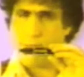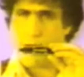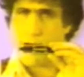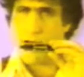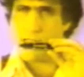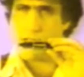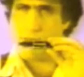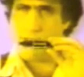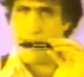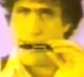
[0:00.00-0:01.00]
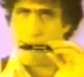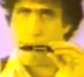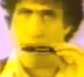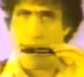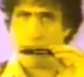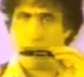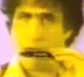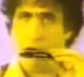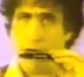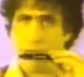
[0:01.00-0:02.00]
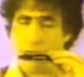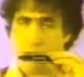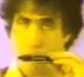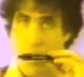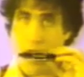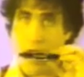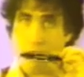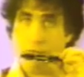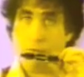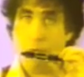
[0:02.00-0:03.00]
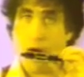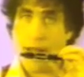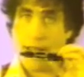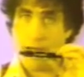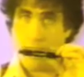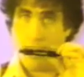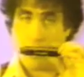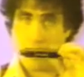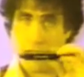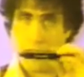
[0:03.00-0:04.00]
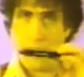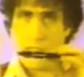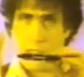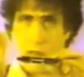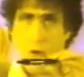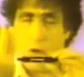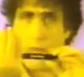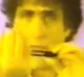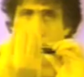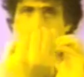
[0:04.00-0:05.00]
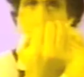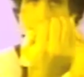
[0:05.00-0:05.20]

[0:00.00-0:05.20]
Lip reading: percussive in-breath on the 3 and 4 in notes. So the whole thing will